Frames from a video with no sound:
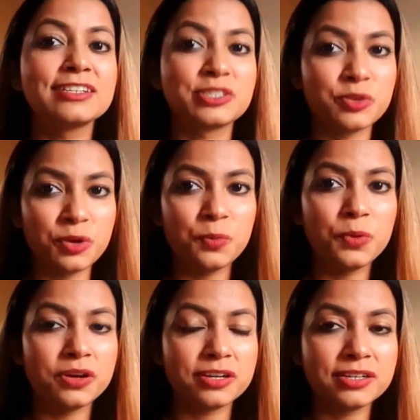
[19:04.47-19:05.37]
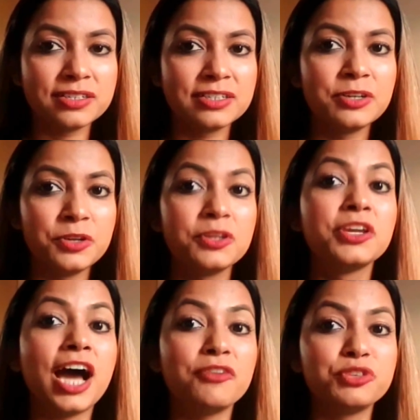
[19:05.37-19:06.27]
It's gonna work.
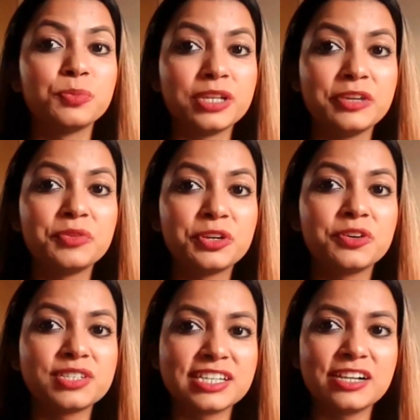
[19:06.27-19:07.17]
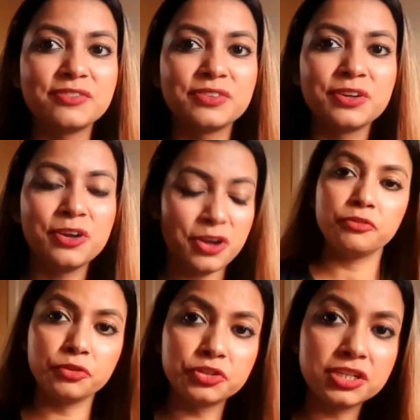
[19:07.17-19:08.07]
You have to believe in yourself.
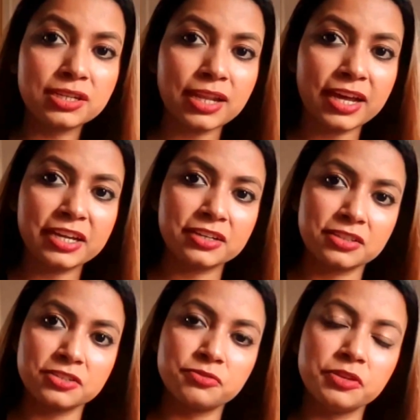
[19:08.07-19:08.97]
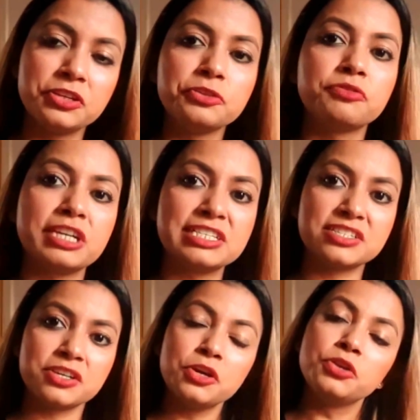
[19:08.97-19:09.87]
If you did like this video,
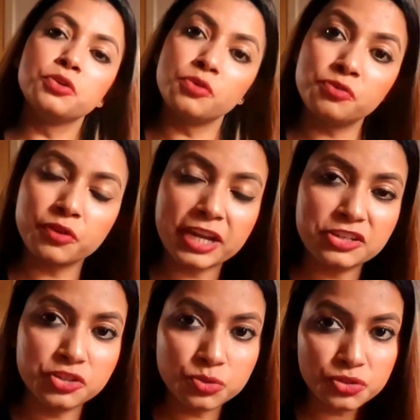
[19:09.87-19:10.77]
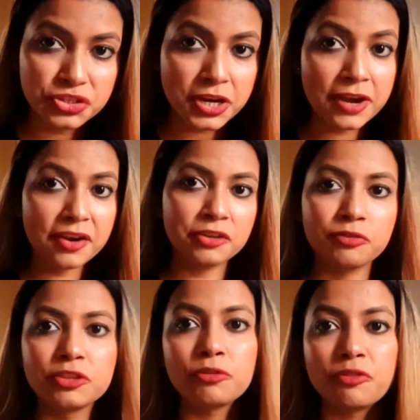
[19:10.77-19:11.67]
friends, don't forget to share it
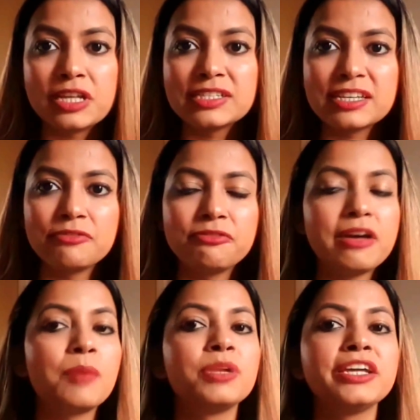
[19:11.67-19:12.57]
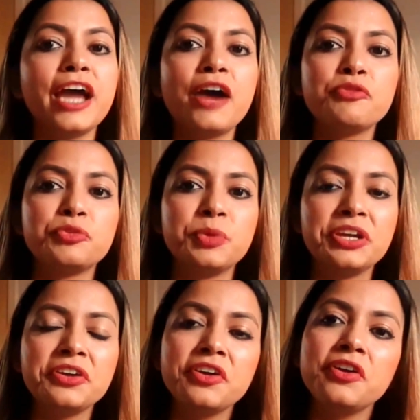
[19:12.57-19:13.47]
with your friends and family. I would
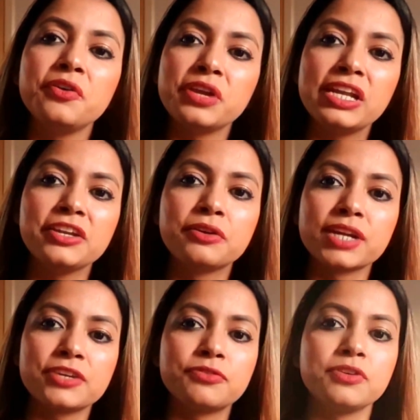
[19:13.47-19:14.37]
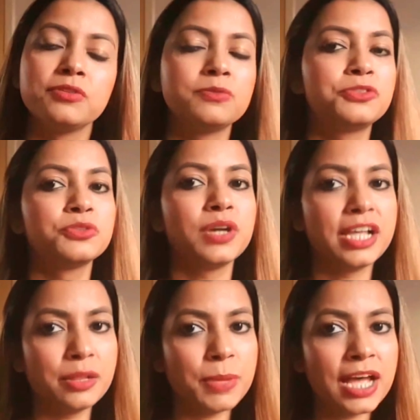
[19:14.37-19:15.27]
be really grateful to
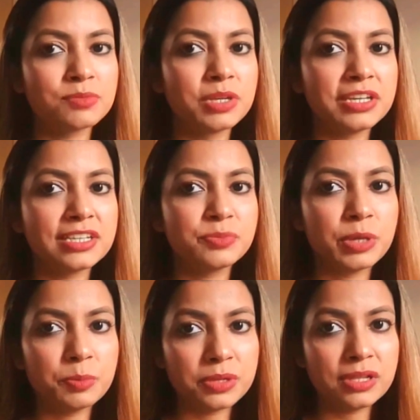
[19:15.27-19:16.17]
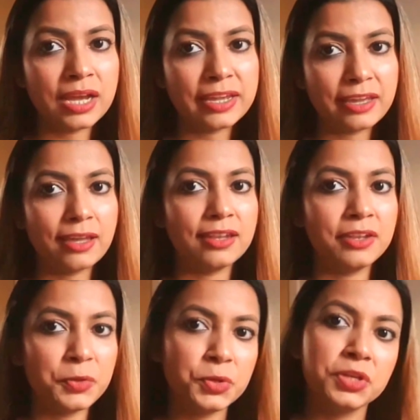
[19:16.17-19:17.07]
help as many as people I can.